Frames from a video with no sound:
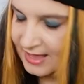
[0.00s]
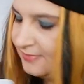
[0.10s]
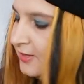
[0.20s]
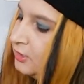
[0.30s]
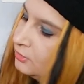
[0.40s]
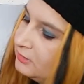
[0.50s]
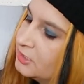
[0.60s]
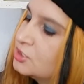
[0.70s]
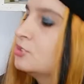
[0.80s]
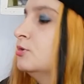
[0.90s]
And then you
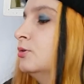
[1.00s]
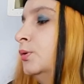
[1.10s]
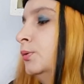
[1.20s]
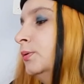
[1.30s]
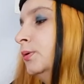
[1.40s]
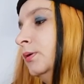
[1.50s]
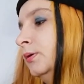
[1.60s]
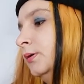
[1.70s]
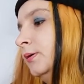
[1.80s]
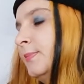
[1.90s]
need to
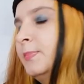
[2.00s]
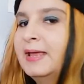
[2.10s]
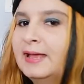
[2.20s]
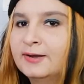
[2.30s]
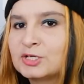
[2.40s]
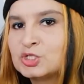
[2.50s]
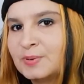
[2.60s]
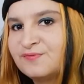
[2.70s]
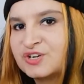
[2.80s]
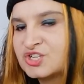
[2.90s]
play under
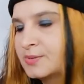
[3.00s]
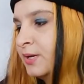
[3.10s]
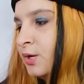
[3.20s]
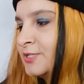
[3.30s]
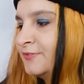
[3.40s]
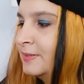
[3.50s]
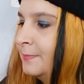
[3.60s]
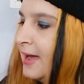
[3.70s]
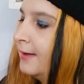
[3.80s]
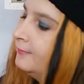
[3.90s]
supervision because of the
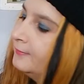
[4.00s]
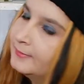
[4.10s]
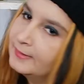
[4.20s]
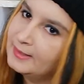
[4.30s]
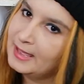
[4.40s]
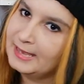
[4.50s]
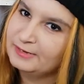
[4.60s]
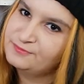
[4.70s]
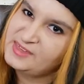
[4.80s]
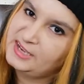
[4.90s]
bell. And
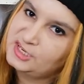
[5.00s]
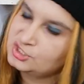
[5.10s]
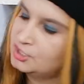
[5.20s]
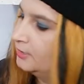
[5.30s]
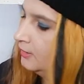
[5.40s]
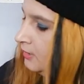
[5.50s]
if that is gone,